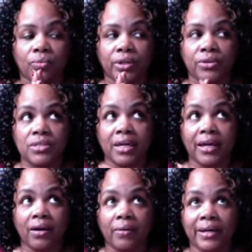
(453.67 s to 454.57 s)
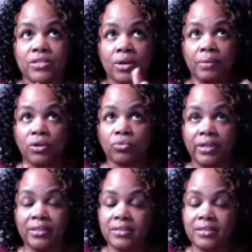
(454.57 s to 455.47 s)
When you say, okay, so I'm going to
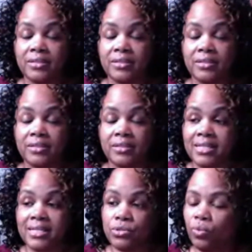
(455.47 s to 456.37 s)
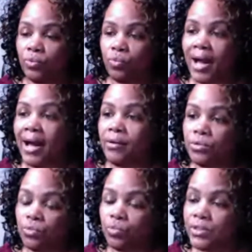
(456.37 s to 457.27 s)
rent this house to
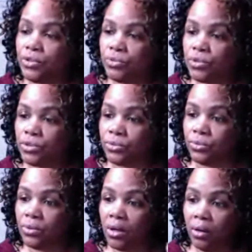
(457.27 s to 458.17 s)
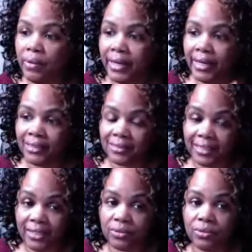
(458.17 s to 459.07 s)
you, what do you do? Okay,
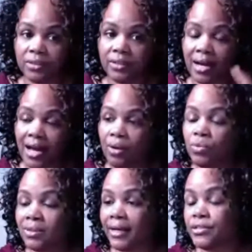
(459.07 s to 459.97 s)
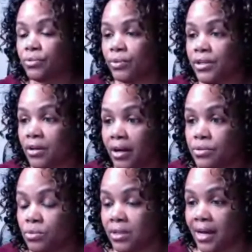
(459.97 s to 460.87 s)
landlord, I would like to rent your
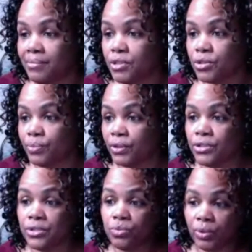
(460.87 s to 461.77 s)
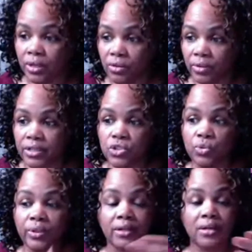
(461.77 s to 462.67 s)
house with an option to purchase. We agreed
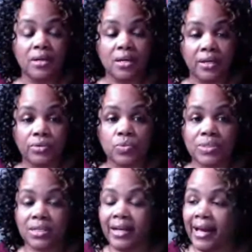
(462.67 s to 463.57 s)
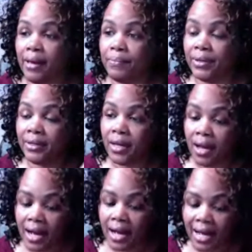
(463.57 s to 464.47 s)
to it. Here's what's going to happen.
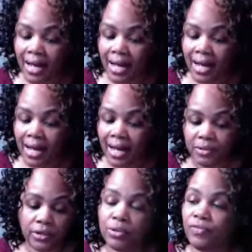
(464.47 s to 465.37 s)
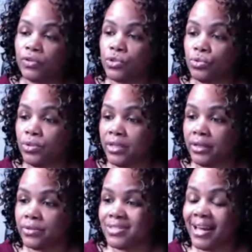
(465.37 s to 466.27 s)
I'm going to rent property for 2
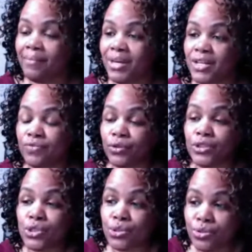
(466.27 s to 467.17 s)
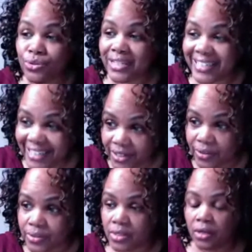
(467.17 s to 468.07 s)
years. That means for 2
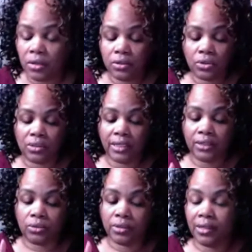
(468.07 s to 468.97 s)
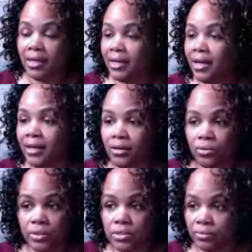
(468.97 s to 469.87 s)
years, your landlord cannot
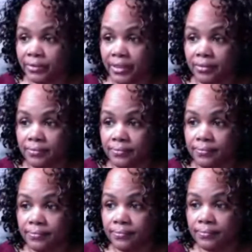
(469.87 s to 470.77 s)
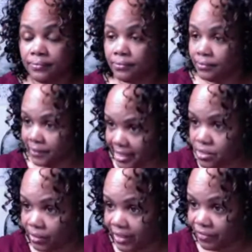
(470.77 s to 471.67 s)
increase the rent.
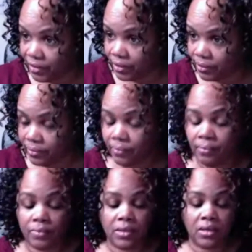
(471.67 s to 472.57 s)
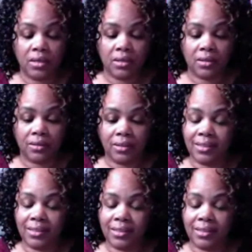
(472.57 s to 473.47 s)
That's great for you.
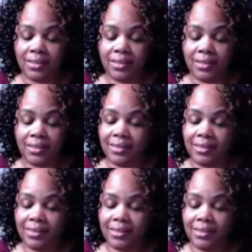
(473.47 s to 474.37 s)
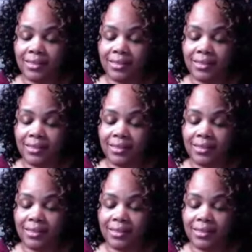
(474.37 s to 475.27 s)
Cannot make you move.
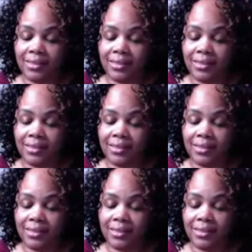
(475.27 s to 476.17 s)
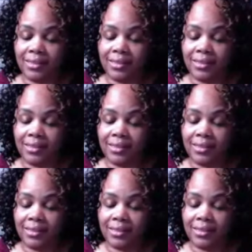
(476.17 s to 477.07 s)
That's great for you.
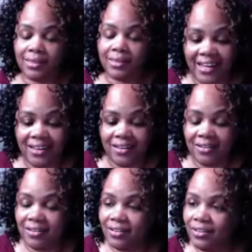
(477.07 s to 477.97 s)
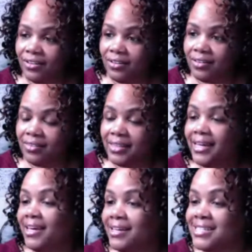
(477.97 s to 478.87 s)
And they
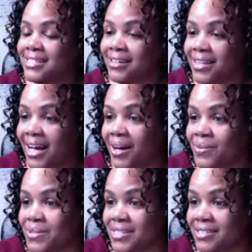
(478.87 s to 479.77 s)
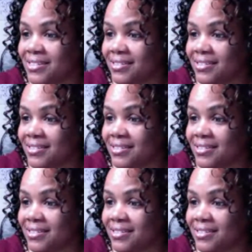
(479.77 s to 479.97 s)
can't sell the house.